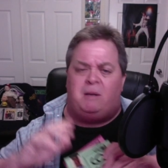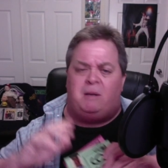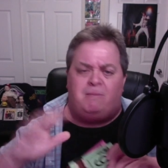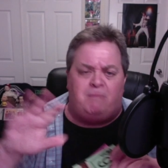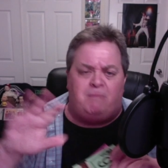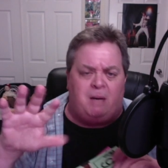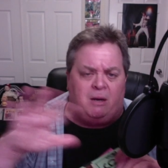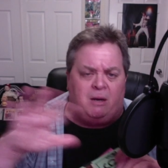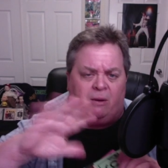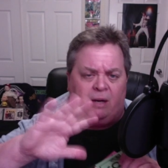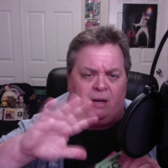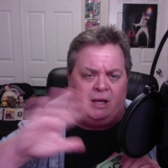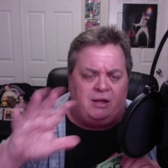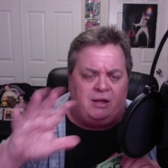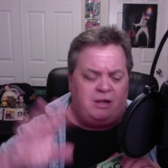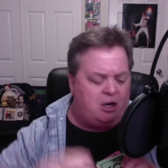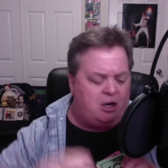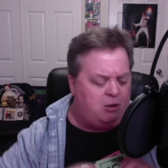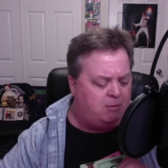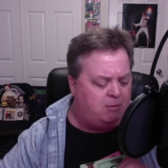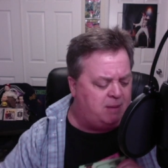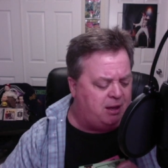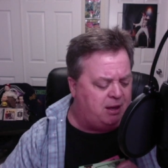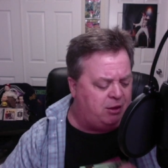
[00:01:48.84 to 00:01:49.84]
period there,
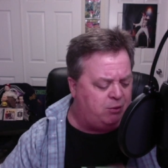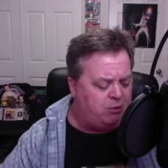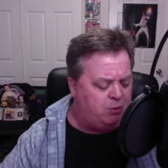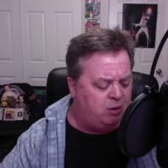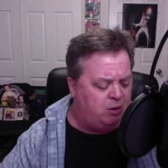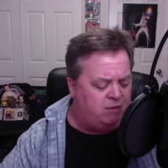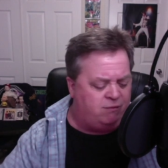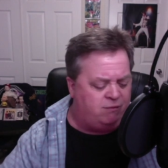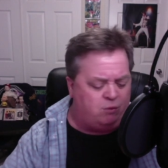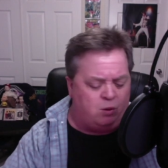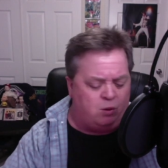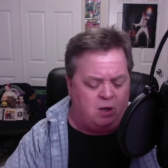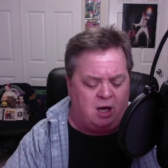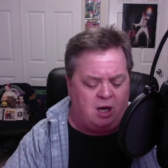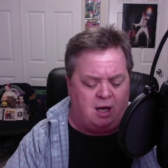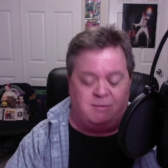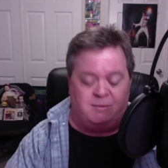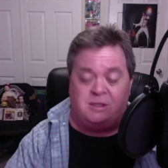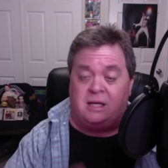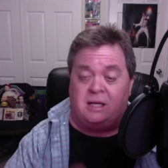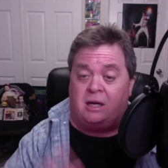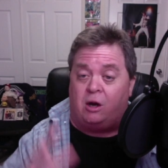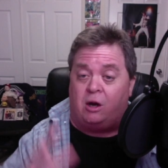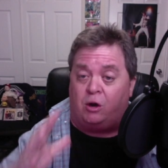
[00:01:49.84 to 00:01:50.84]
about three or four albums
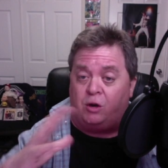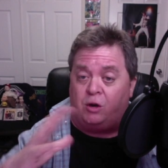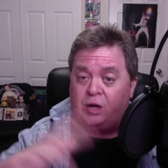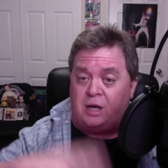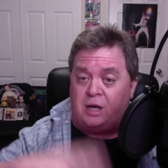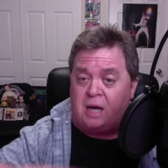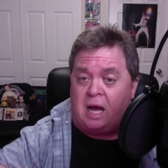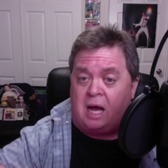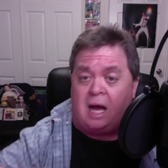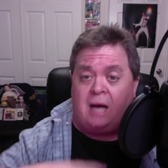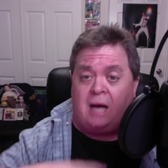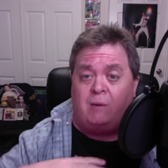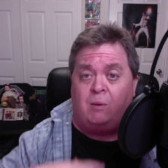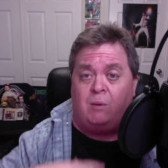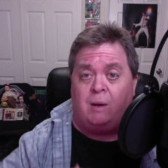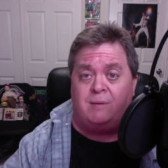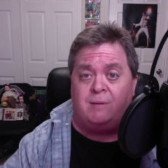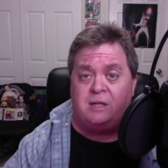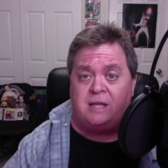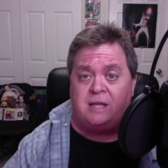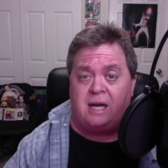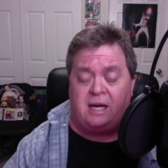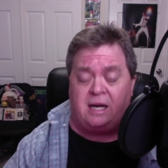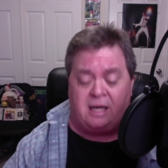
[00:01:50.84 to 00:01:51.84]
that are not
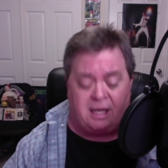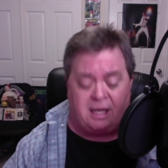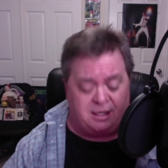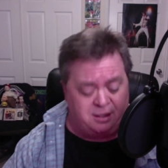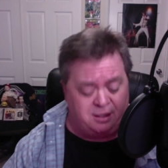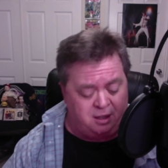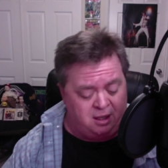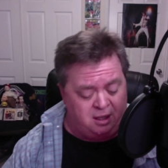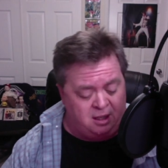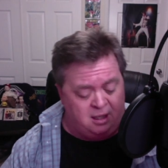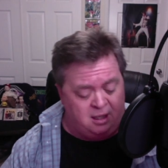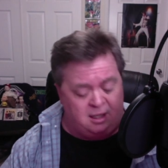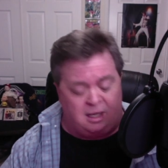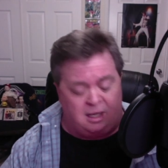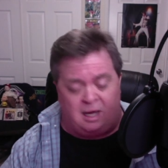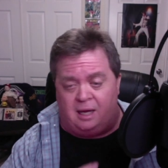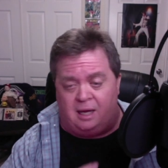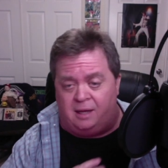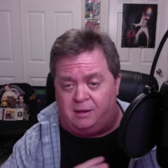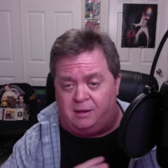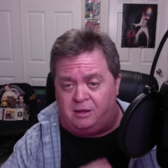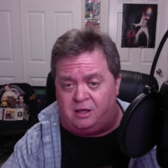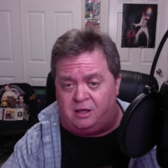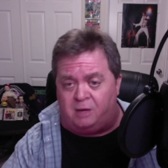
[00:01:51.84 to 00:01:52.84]
represented on uh,
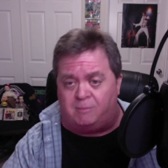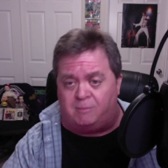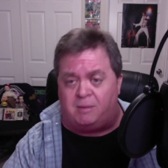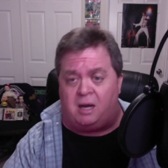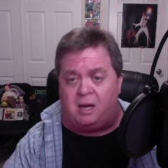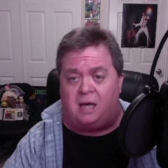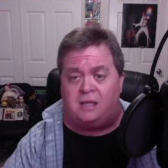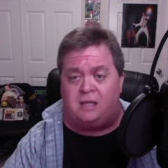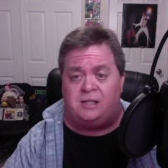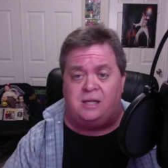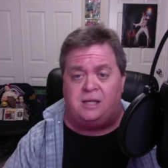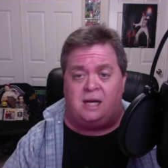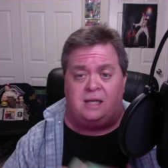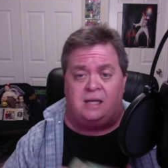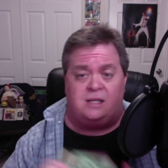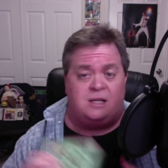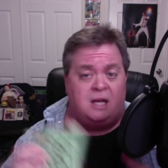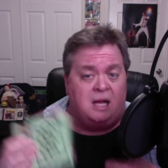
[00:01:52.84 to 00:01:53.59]
their box sets.